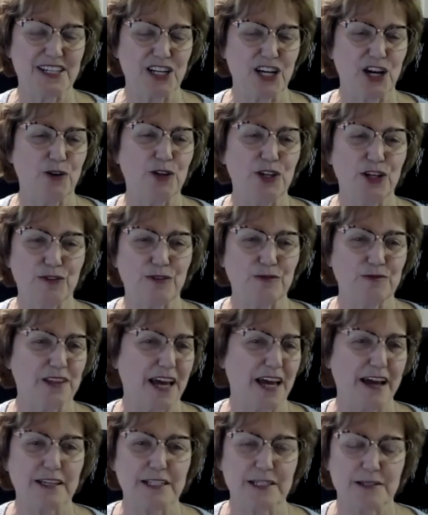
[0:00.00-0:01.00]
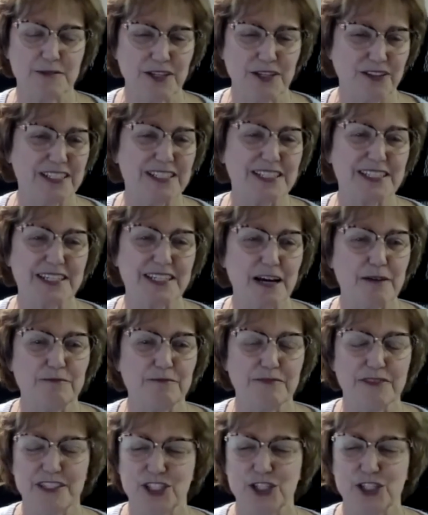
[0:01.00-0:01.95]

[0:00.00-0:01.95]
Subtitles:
oh, you're the let's come,